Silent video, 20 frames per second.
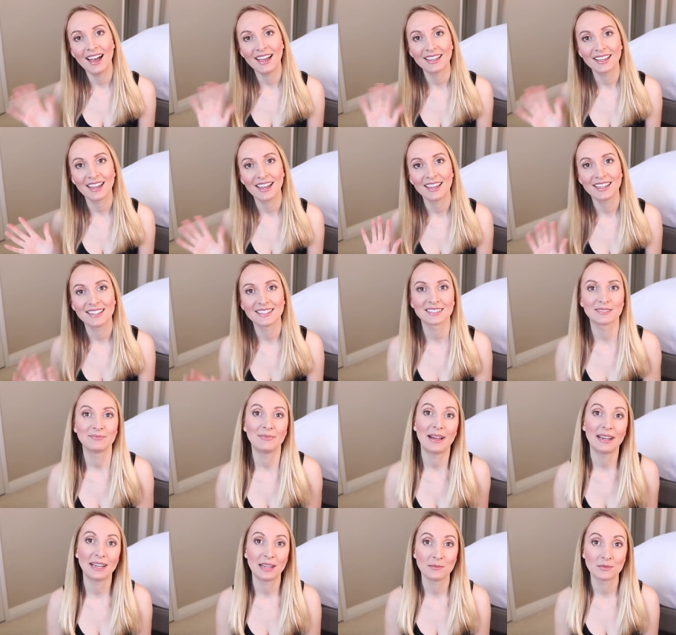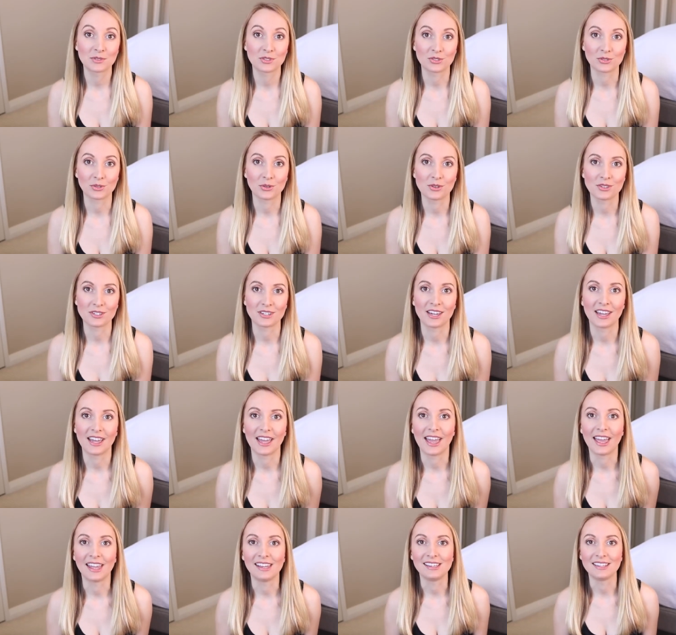Hi guys, my name's
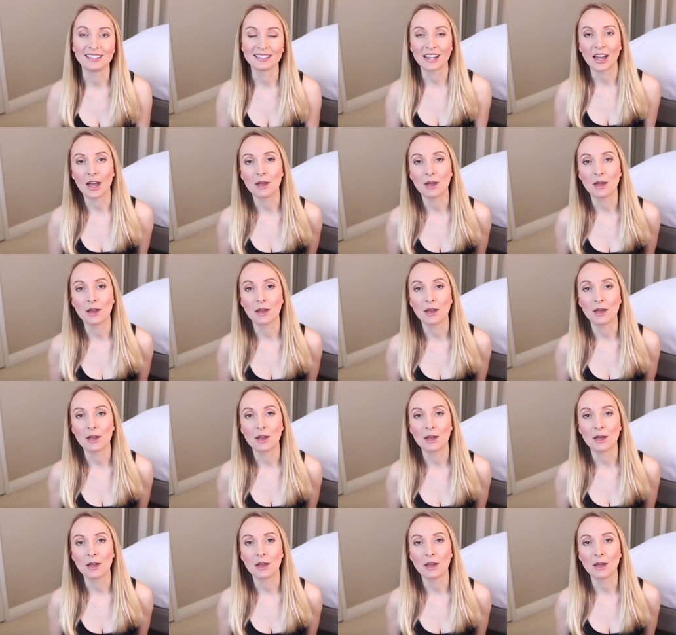Georgia and